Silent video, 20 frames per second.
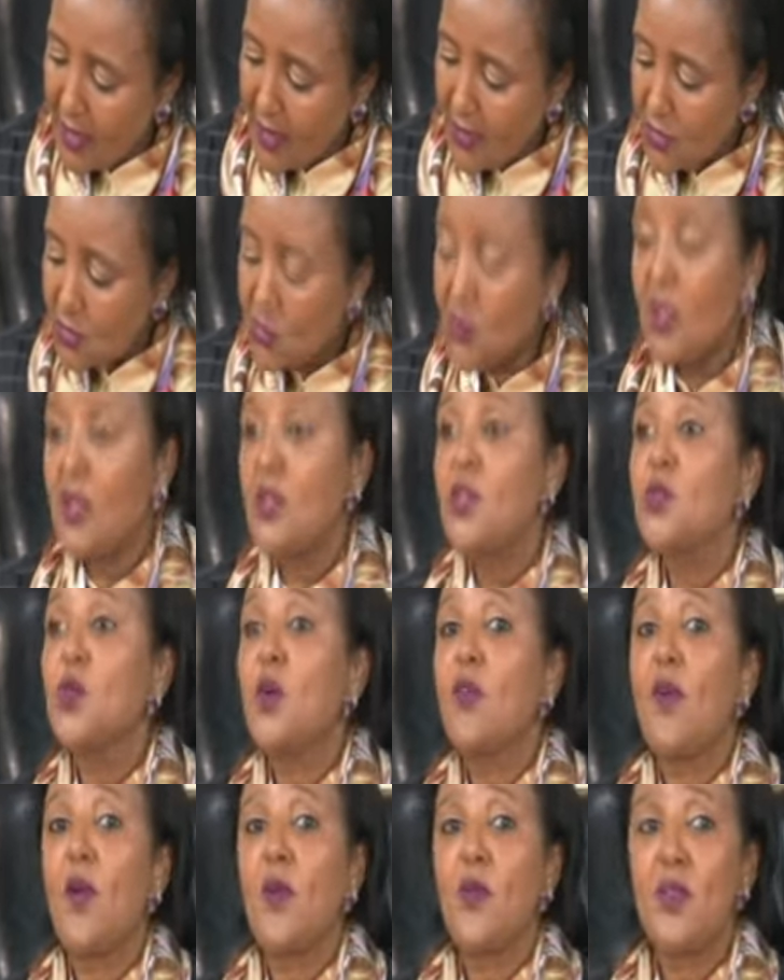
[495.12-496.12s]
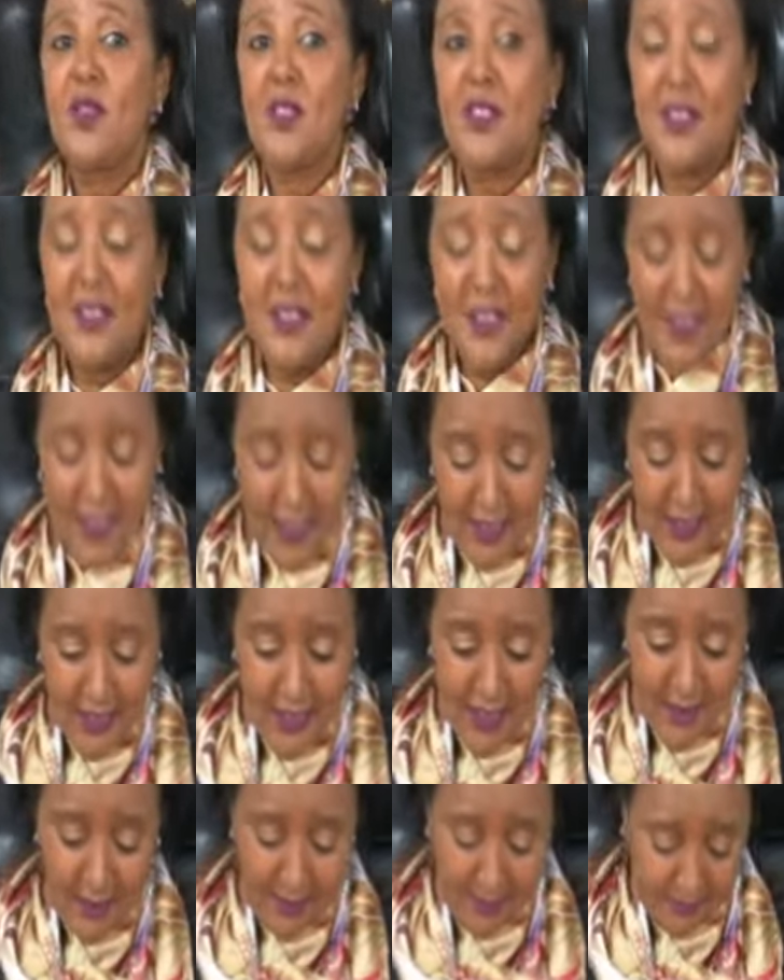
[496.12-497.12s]
students who are found
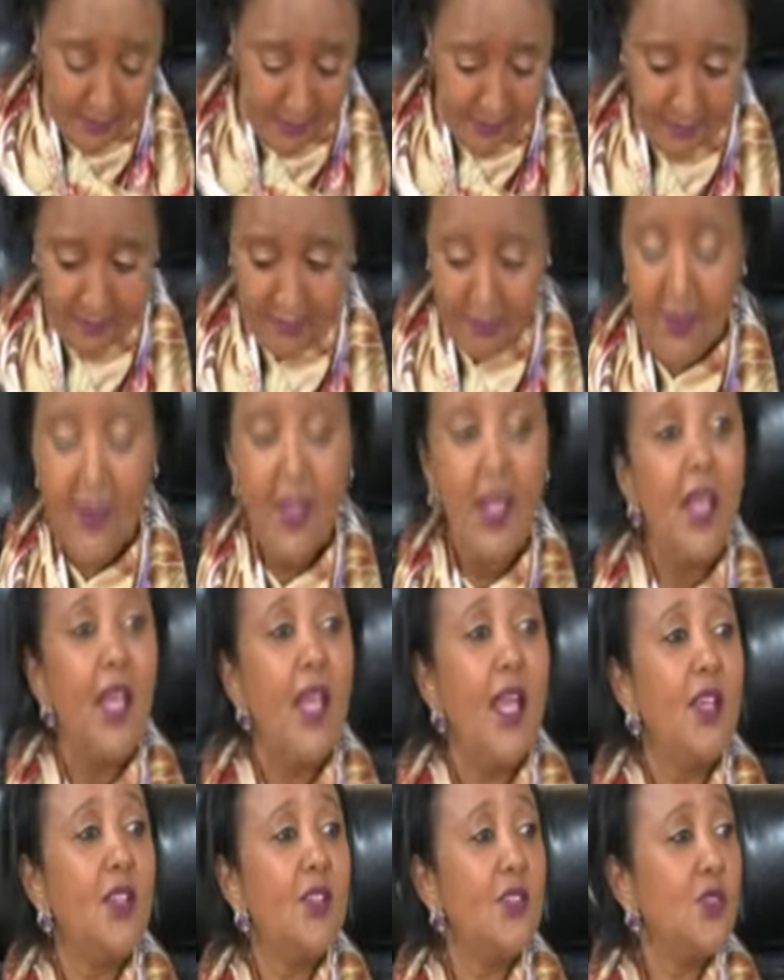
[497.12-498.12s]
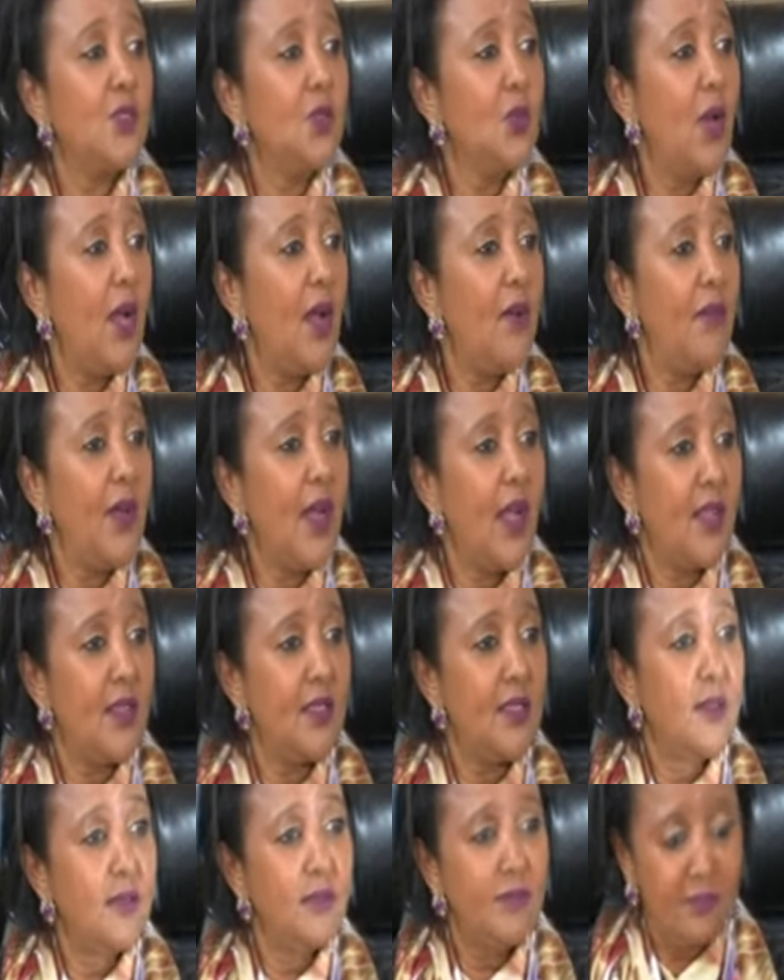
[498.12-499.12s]
guilty, as you have heard,
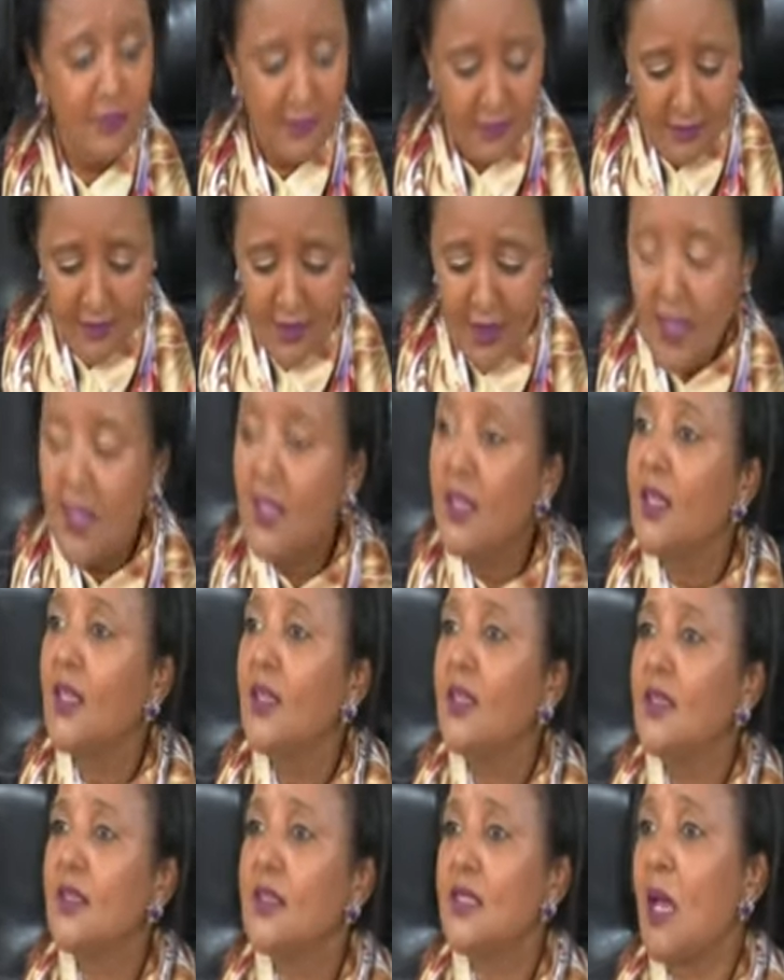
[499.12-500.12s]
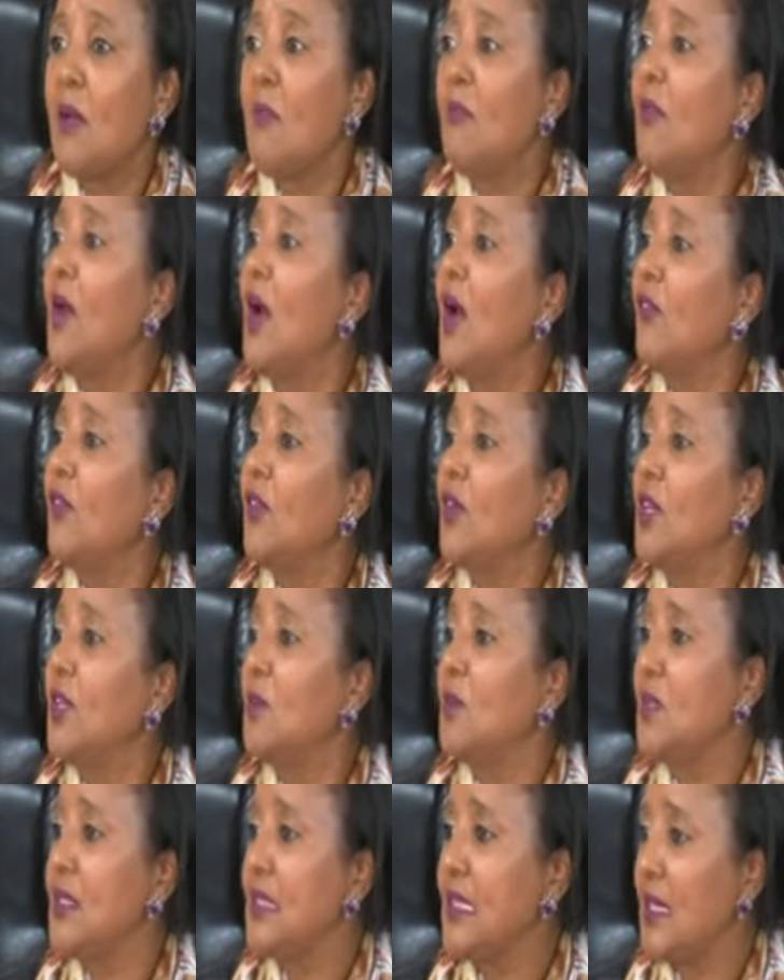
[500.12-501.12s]
some have already
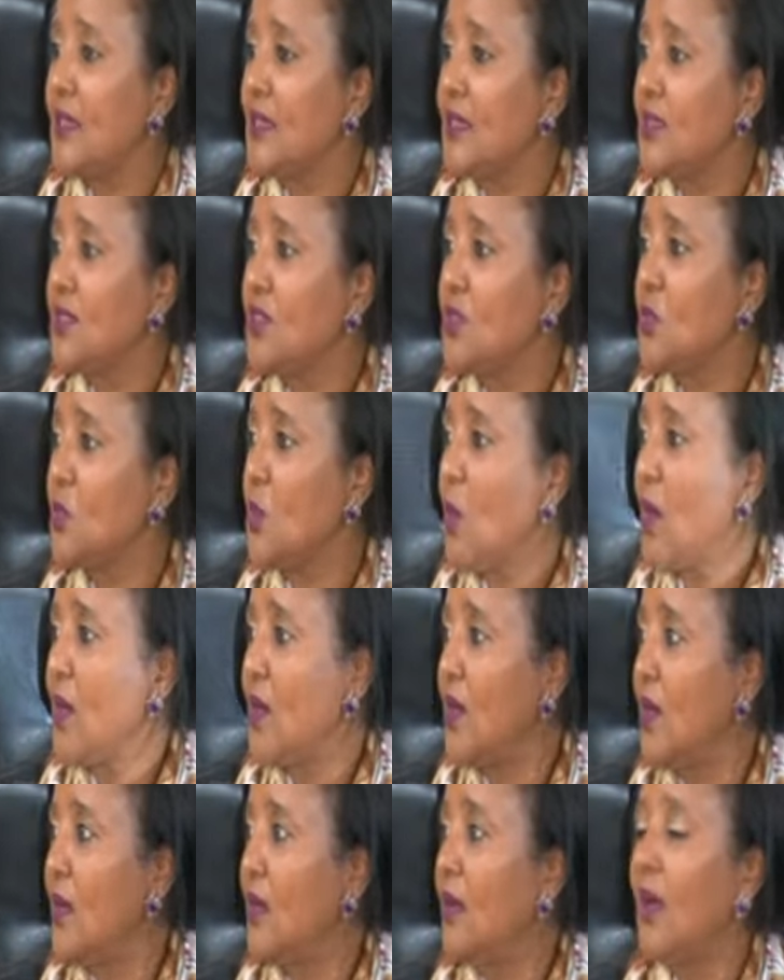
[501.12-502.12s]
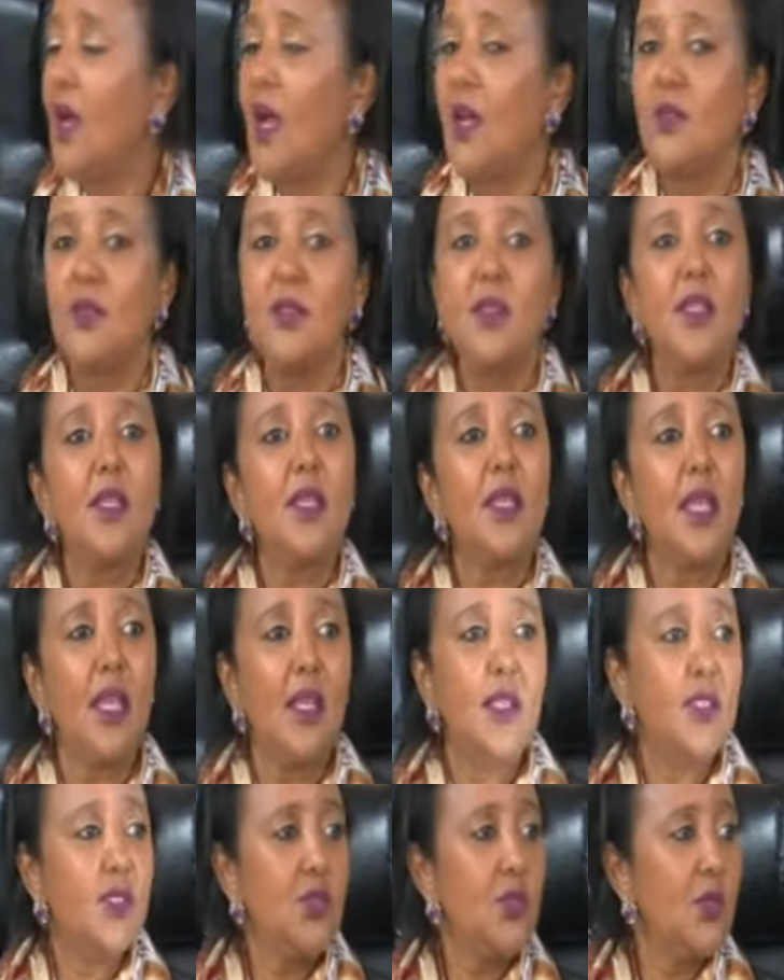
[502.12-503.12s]
been sentenced to 1 year. I don't think
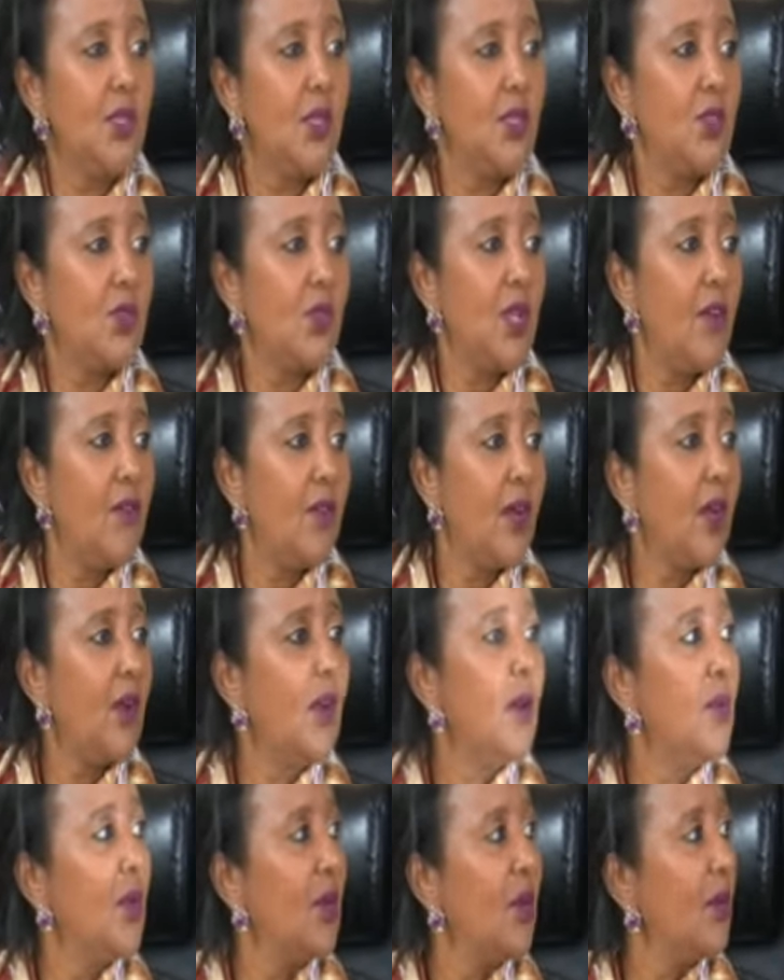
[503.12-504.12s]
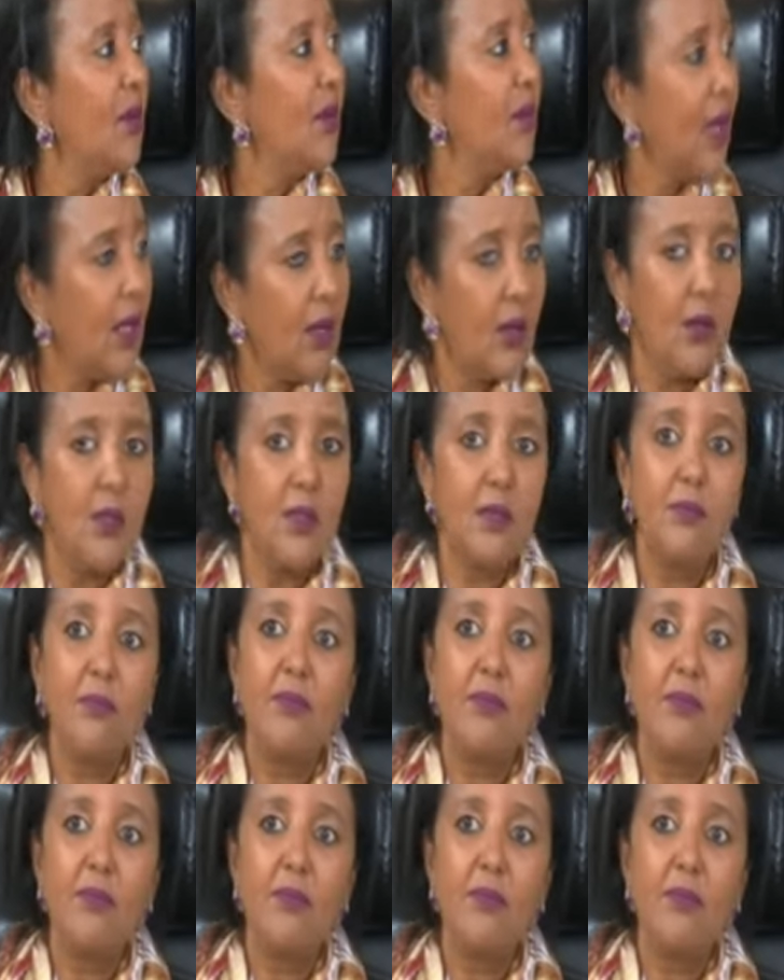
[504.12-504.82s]
any student should have a criminal record,